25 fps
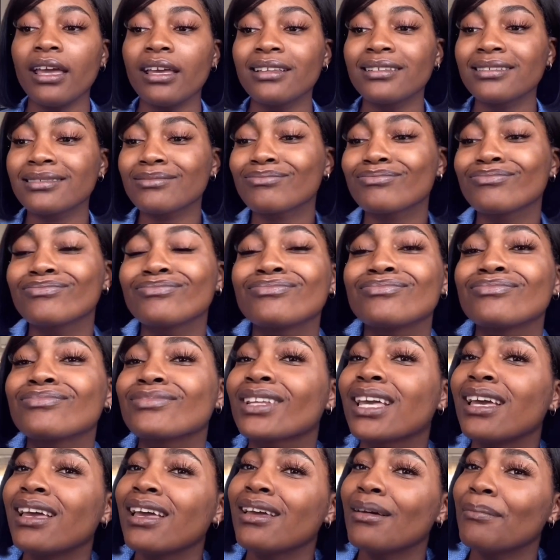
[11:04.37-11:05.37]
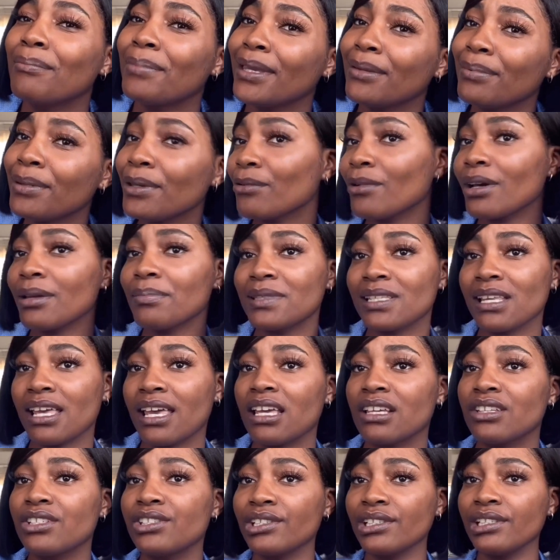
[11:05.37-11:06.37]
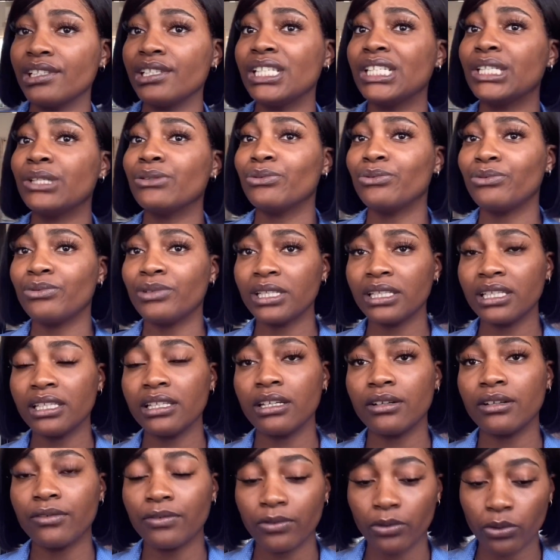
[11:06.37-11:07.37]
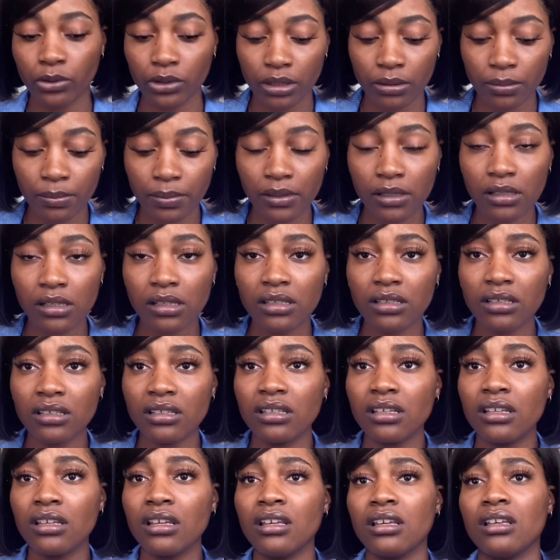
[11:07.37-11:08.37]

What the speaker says: And baby wipes are actually really affordable,